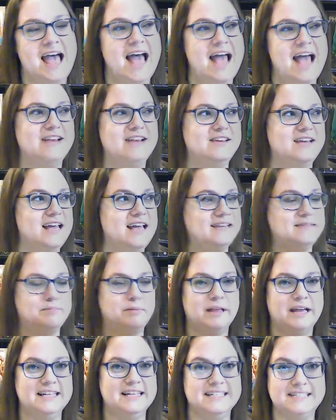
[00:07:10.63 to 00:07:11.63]
and it
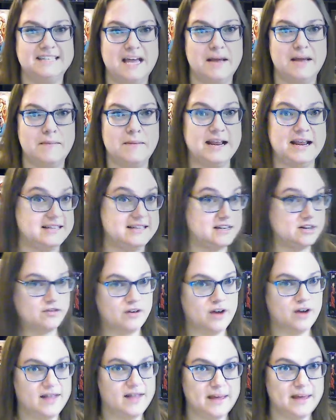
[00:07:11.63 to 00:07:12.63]
plays in 10 minutes, and
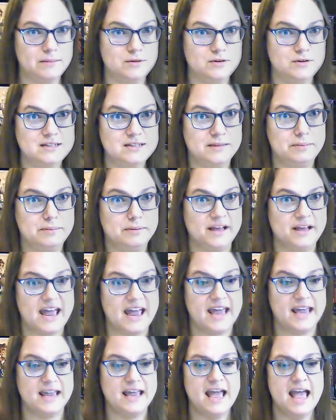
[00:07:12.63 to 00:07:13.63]
you've got that music
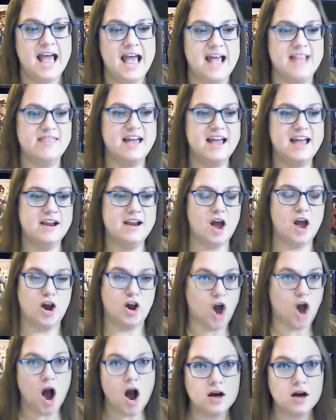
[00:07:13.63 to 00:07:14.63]
playing, and then a
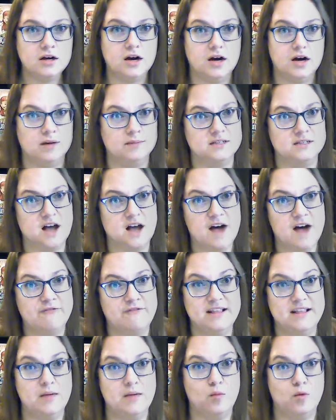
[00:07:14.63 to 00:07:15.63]
gong comes off,
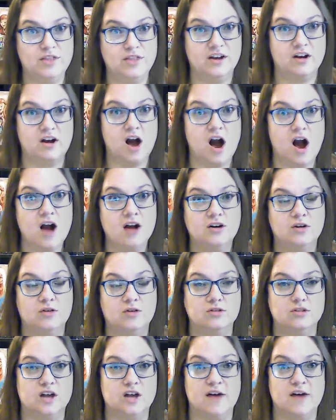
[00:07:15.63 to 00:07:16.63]
and then when the gong
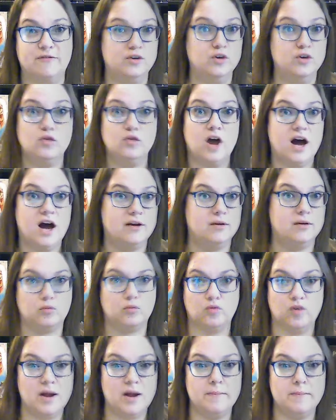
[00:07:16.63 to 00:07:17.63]
goes off, you got
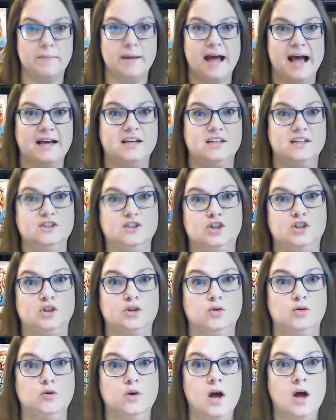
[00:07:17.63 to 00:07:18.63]
to run back
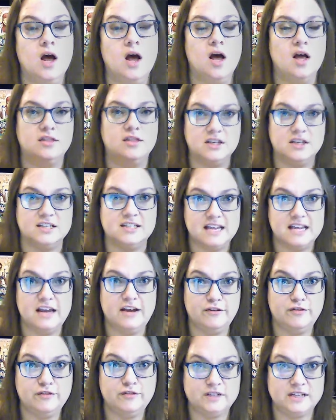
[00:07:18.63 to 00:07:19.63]
into the
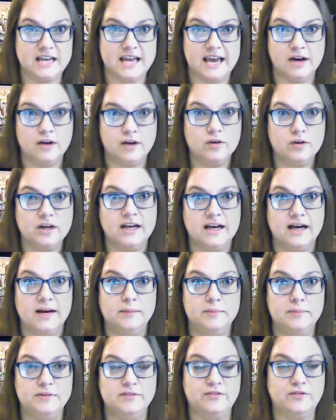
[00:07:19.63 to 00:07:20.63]
safety
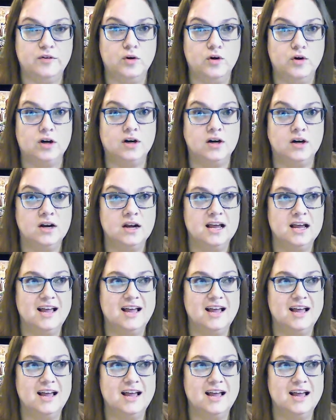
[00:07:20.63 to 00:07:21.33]
area before,